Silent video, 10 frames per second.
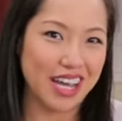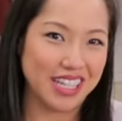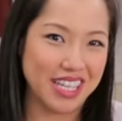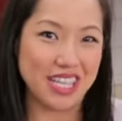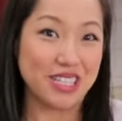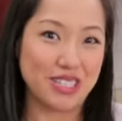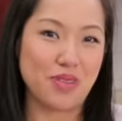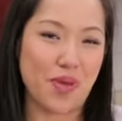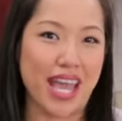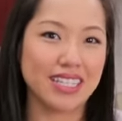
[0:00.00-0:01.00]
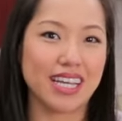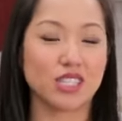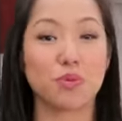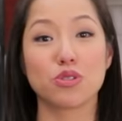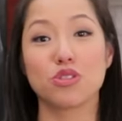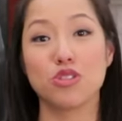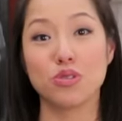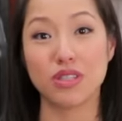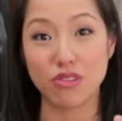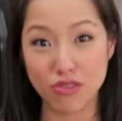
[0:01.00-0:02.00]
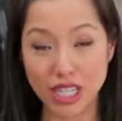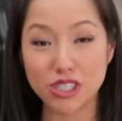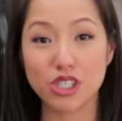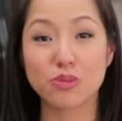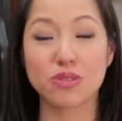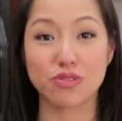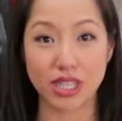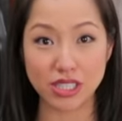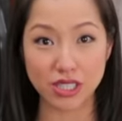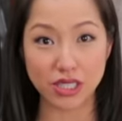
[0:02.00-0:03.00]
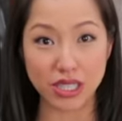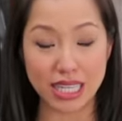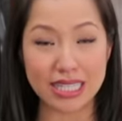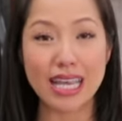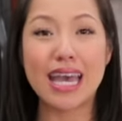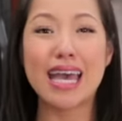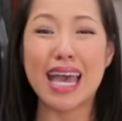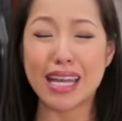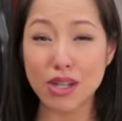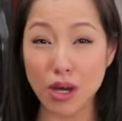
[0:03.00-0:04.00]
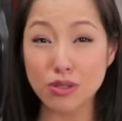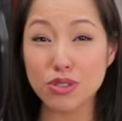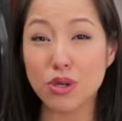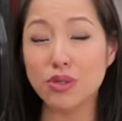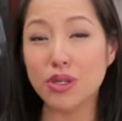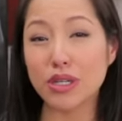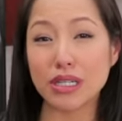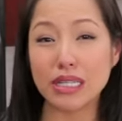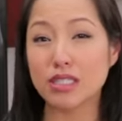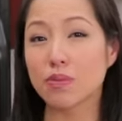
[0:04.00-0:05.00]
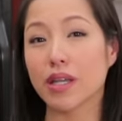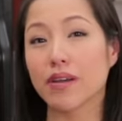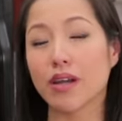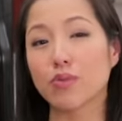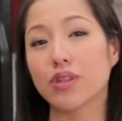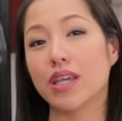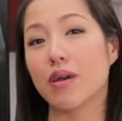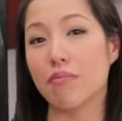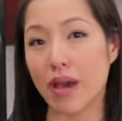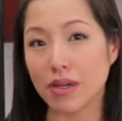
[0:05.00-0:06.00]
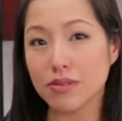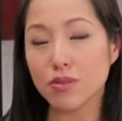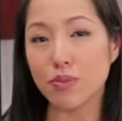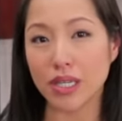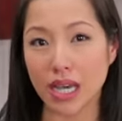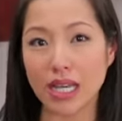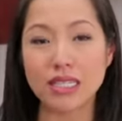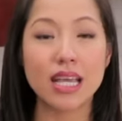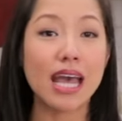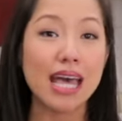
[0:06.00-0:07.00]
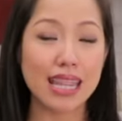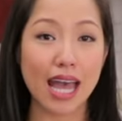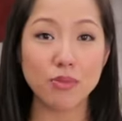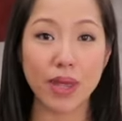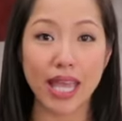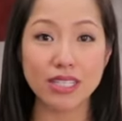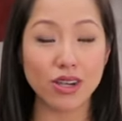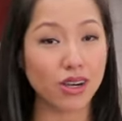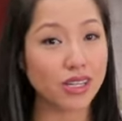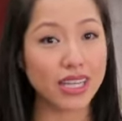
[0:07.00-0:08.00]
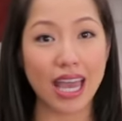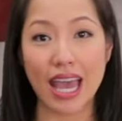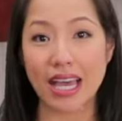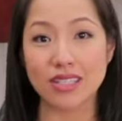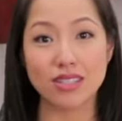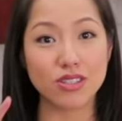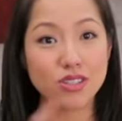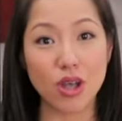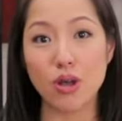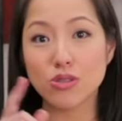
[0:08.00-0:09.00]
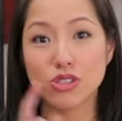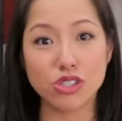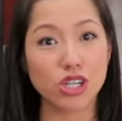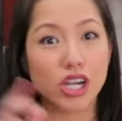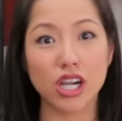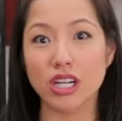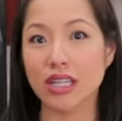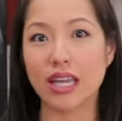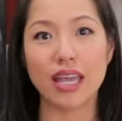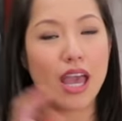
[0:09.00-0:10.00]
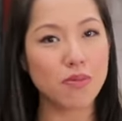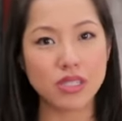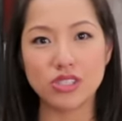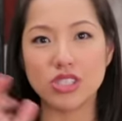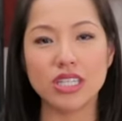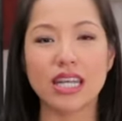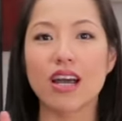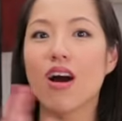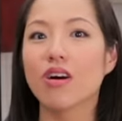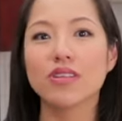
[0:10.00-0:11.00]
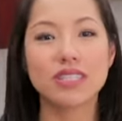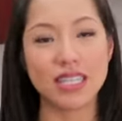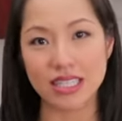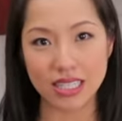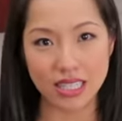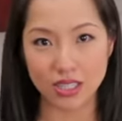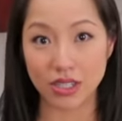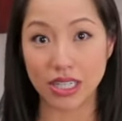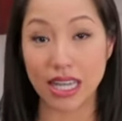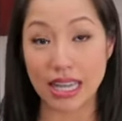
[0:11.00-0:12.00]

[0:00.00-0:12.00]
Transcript: an instant paste as opposed to using fresh herbs and fresh ingredients. And also you're gonna need to play around with the amount because that paste already has salt, sugar, like MSG, like all the seasonings already